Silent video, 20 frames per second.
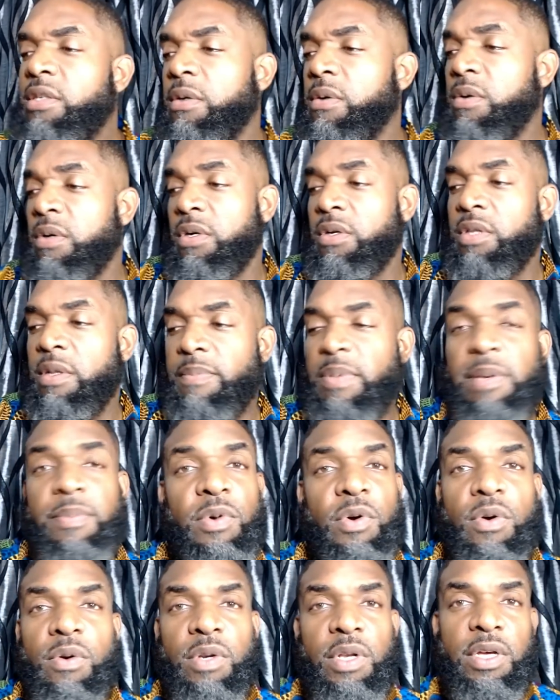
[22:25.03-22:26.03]
So the
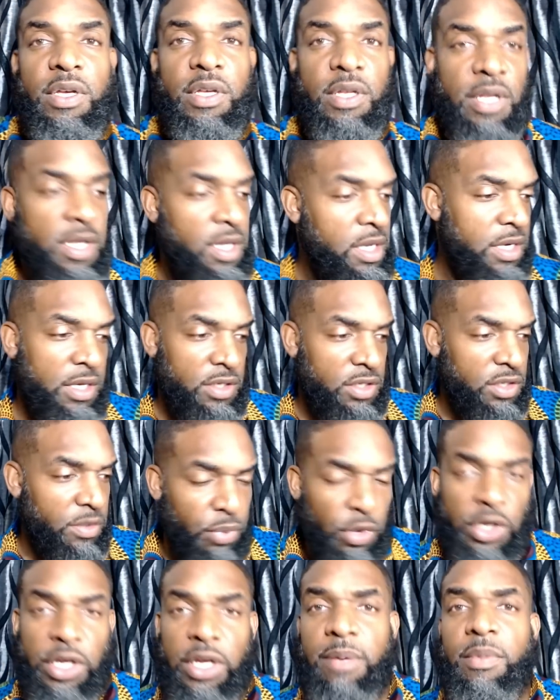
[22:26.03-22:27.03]
people who are the
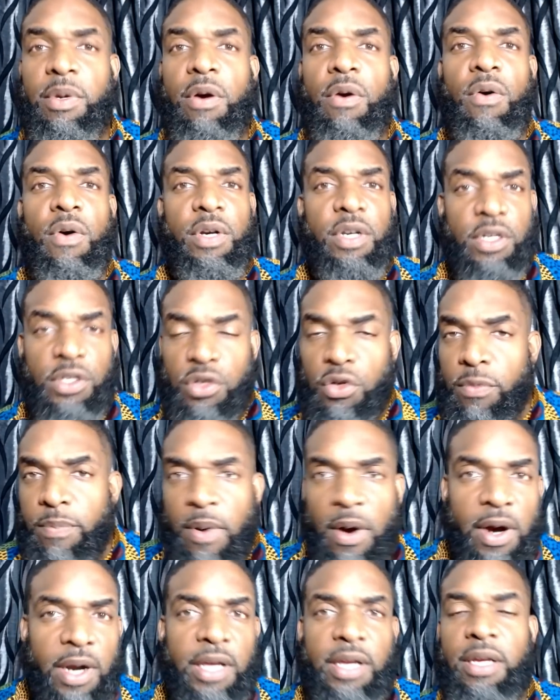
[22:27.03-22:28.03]
Supreme Court, the
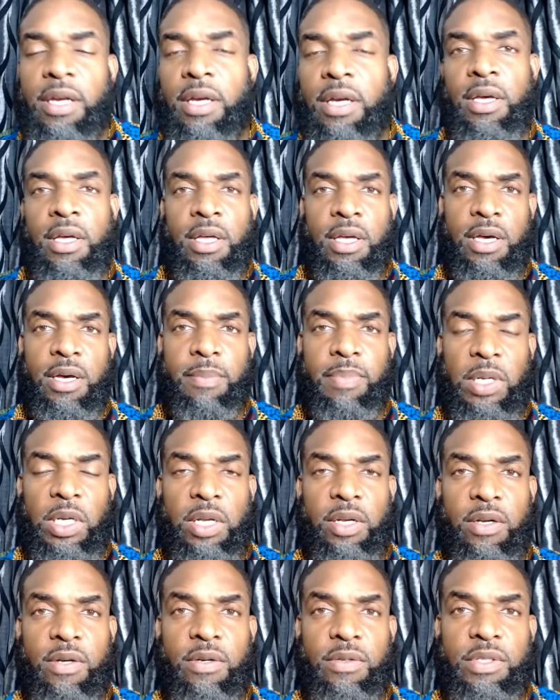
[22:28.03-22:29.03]
two-party
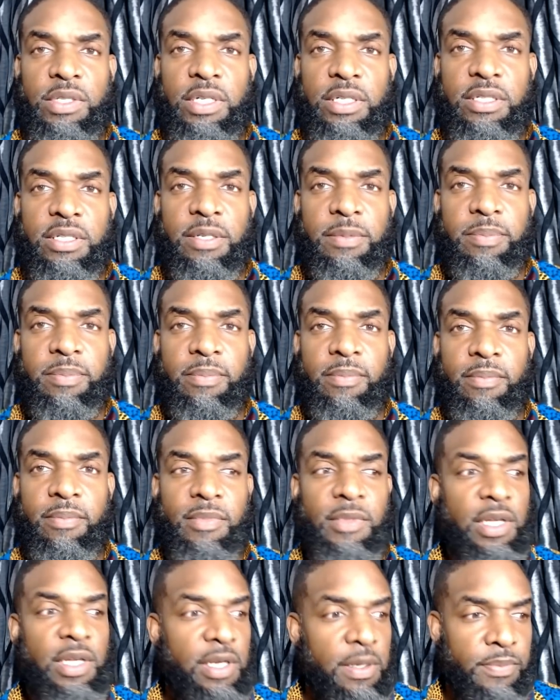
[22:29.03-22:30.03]
political system,
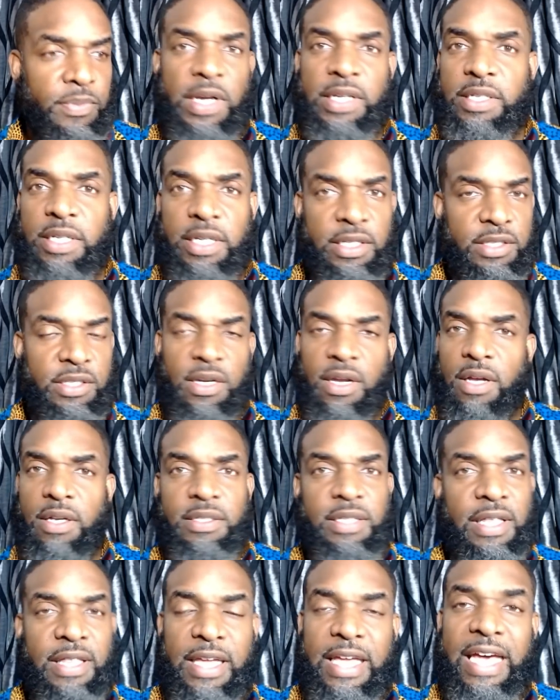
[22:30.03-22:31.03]
and the presidents and
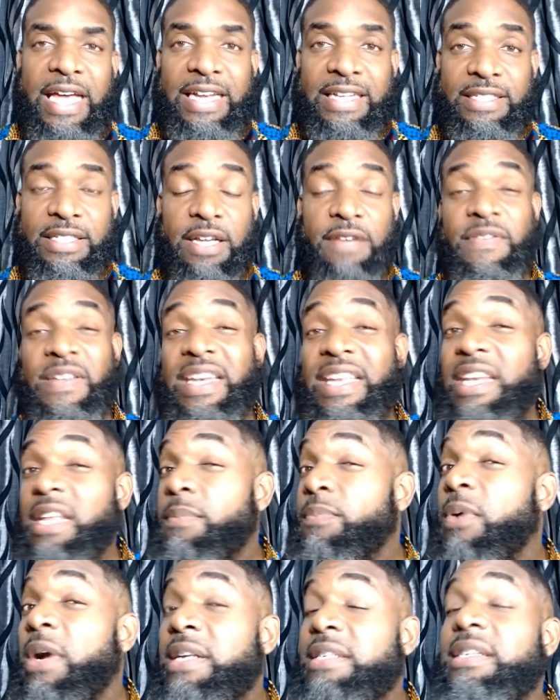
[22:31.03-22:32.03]
all this other kind of stuff, and
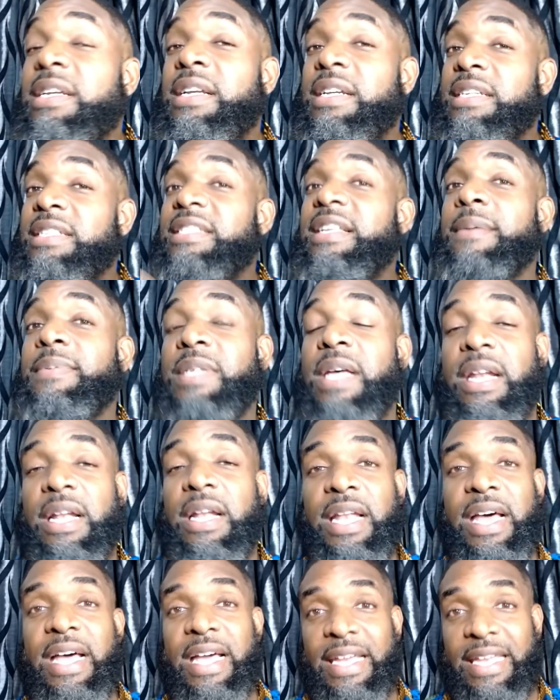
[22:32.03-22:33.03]
any president that steps
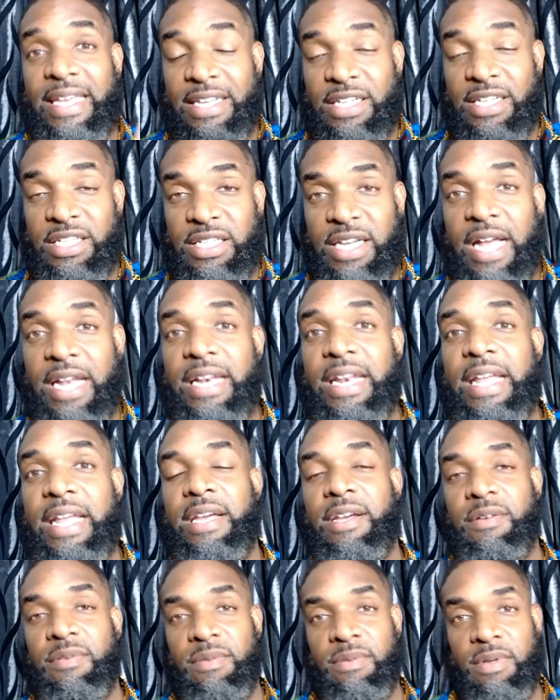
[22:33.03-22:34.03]
out of line gets shot
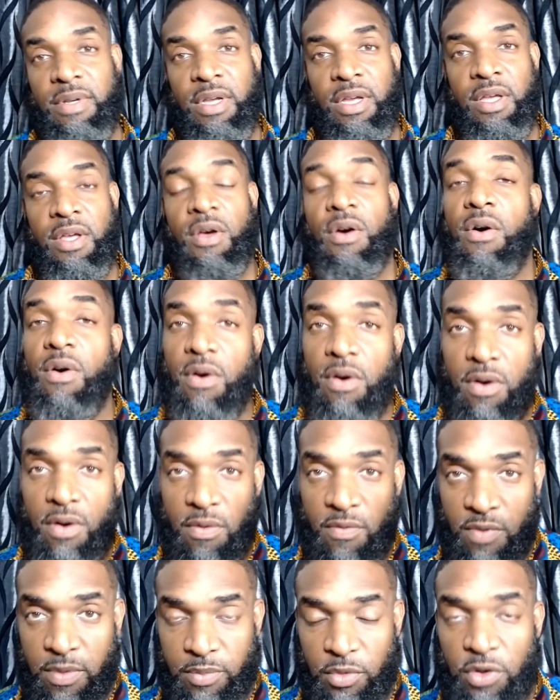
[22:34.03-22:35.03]
down
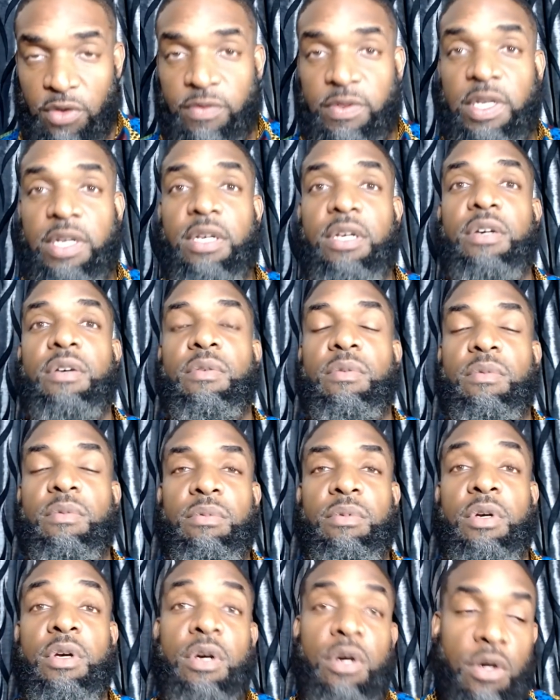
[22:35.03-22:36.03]
or removed in a coup.
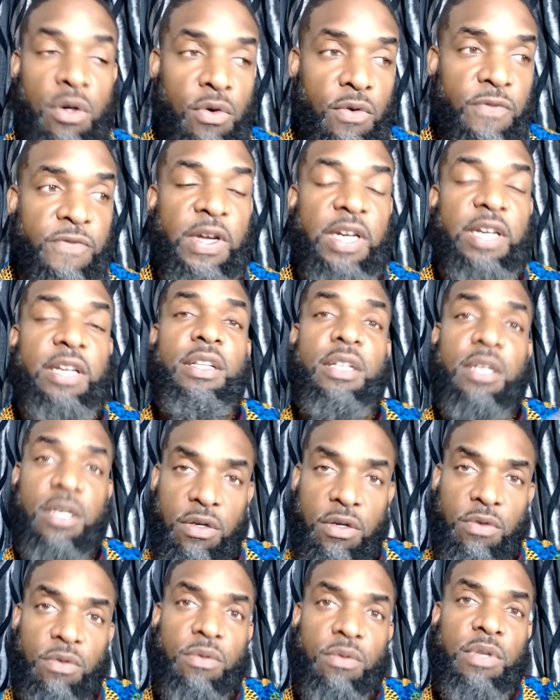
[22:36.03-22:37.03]
Who funded the
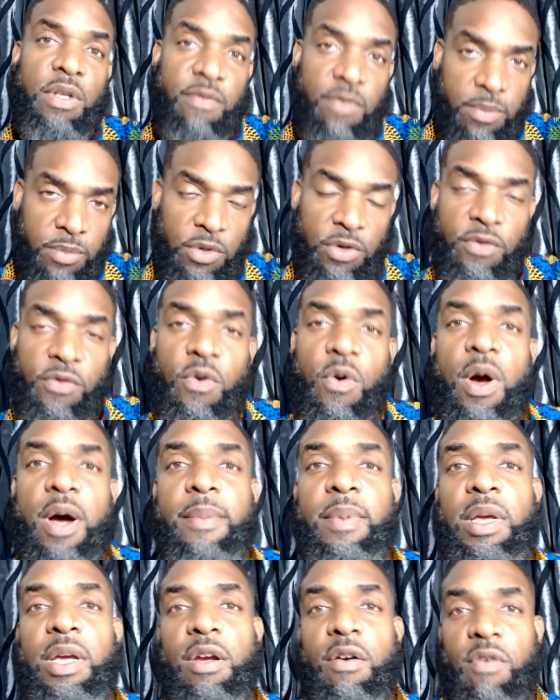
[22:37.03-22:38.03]
coup that removed
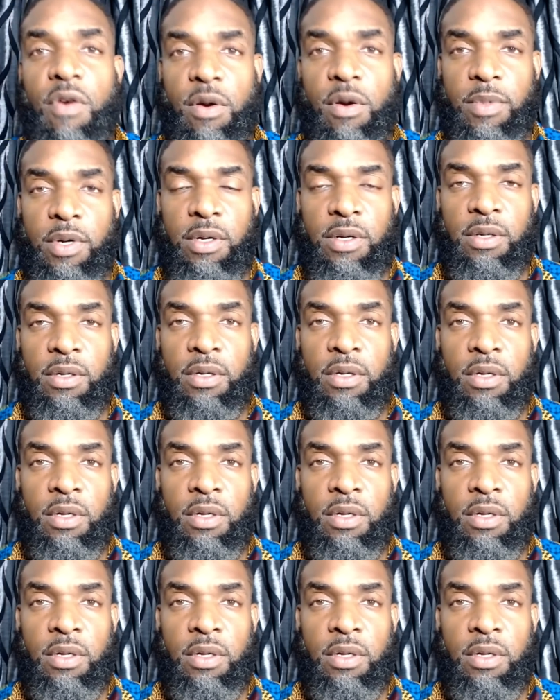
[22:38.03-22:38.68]
Kwame Nkrumah?